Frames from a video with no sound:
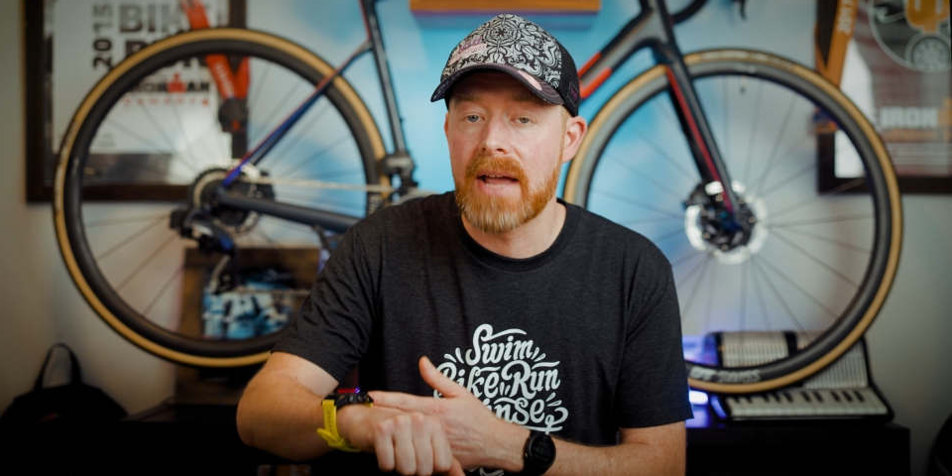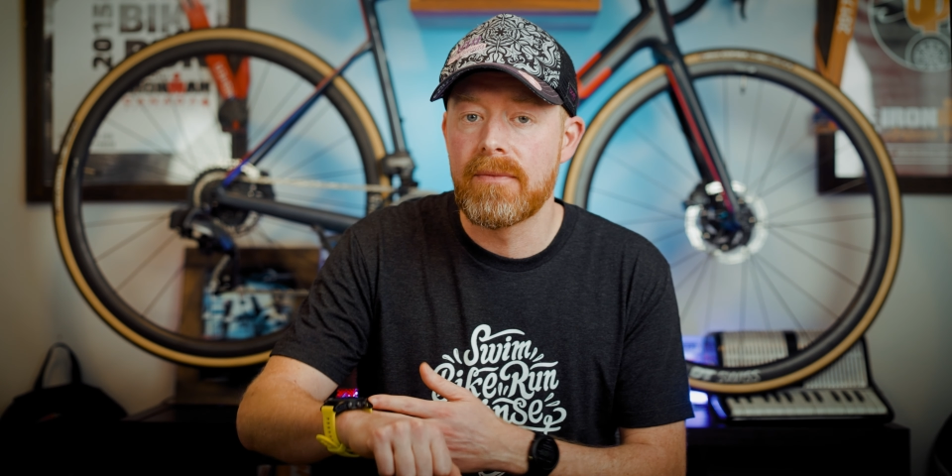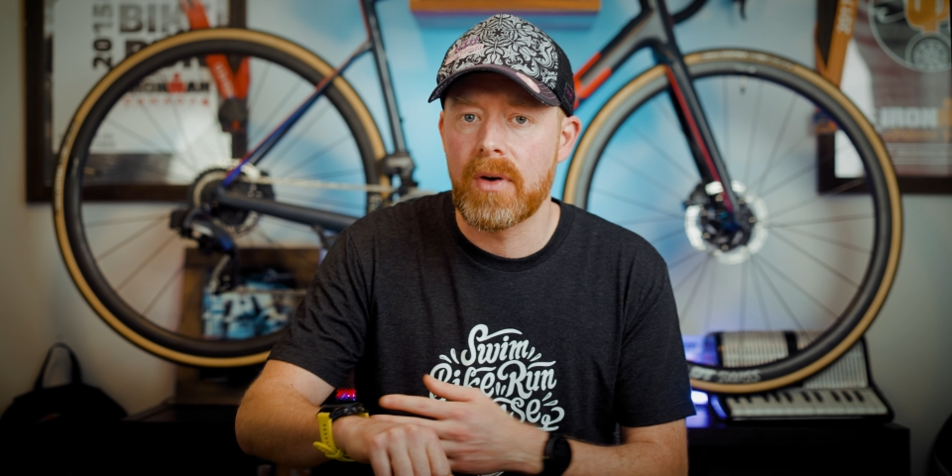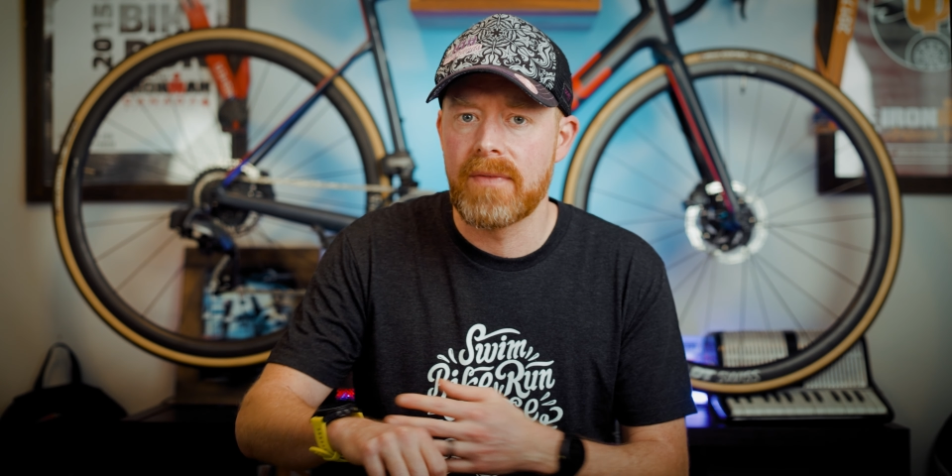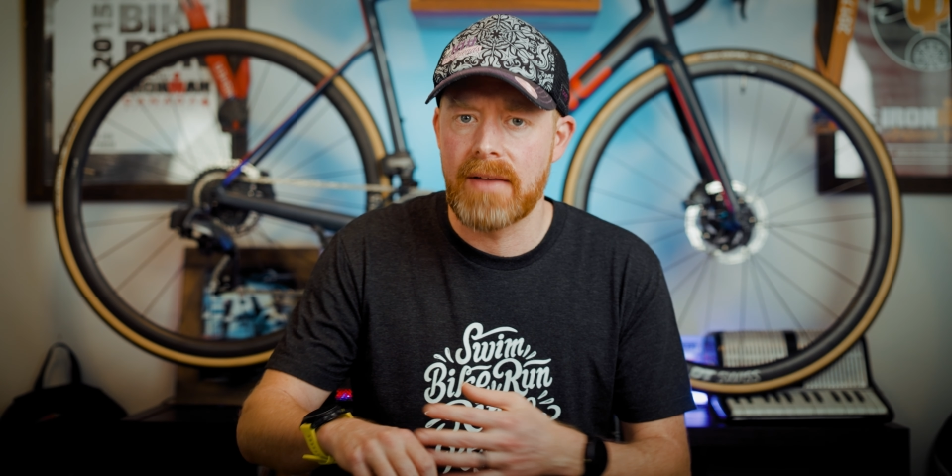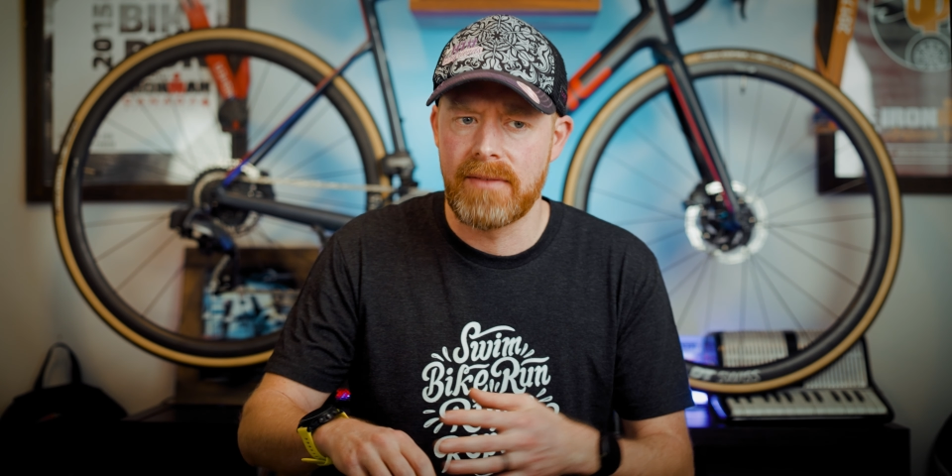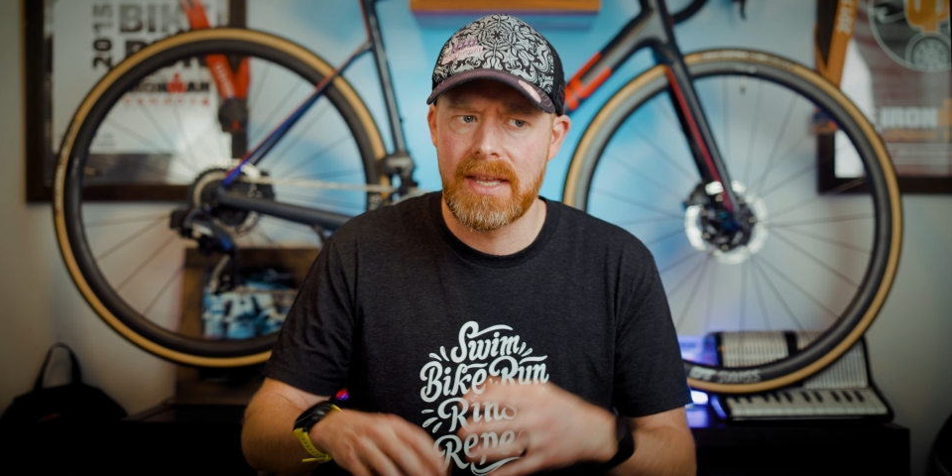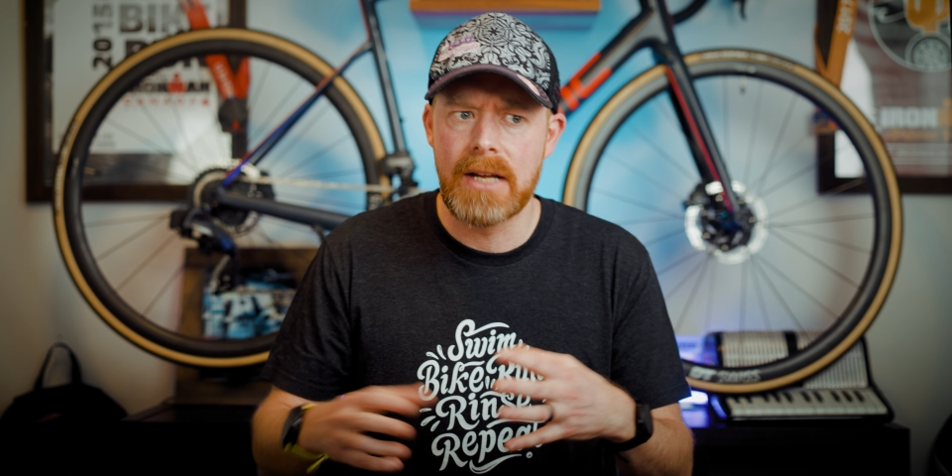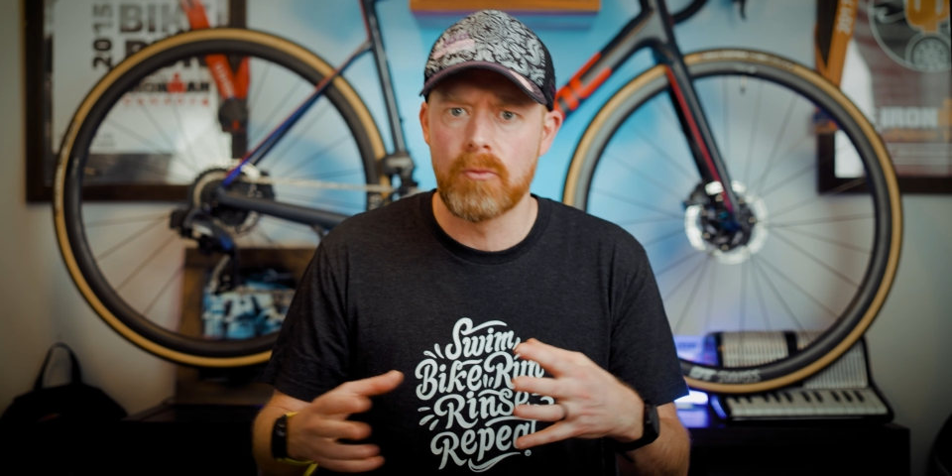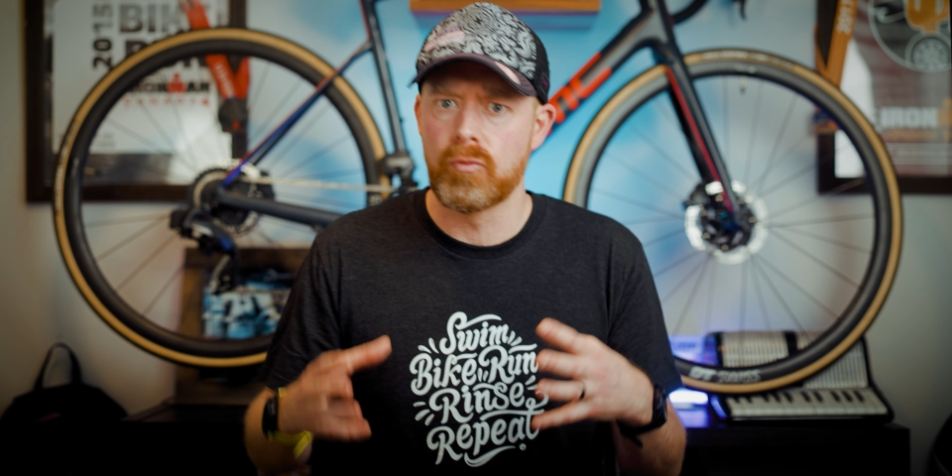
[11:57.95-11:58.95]
945
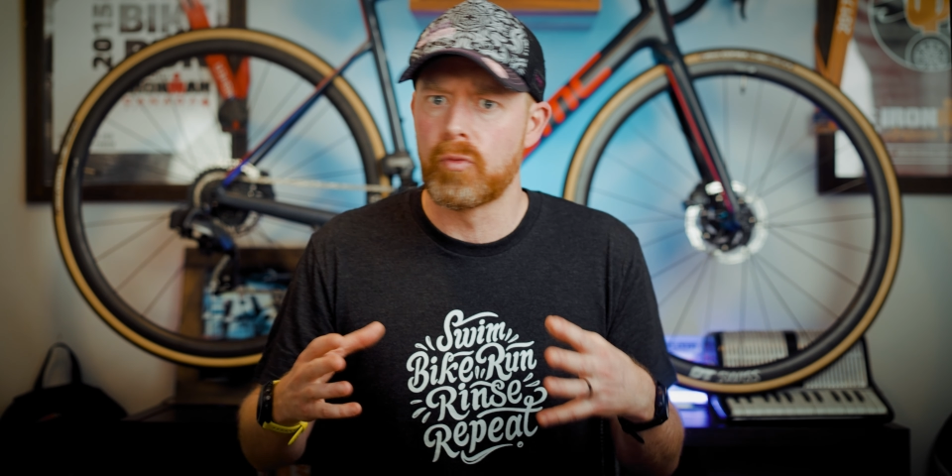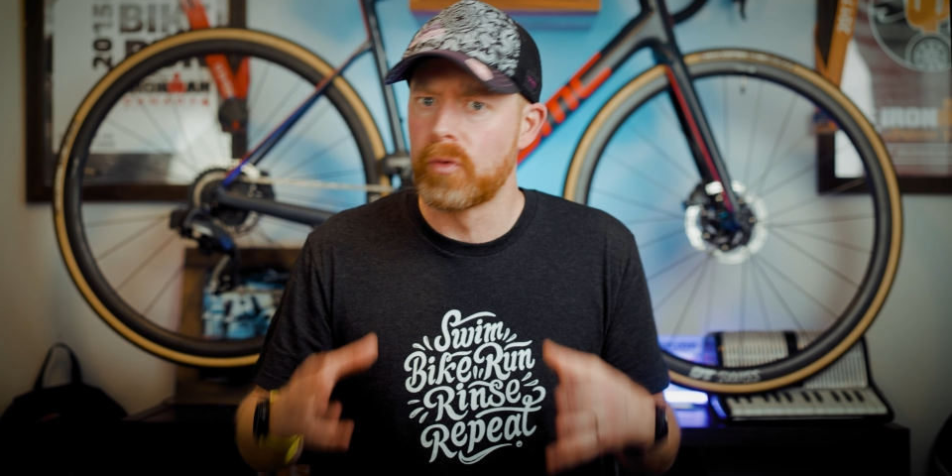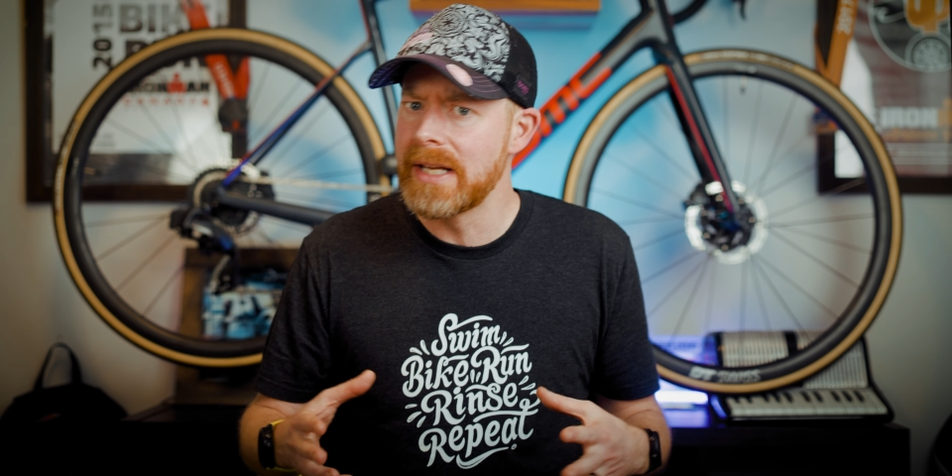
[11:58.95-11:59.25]
getting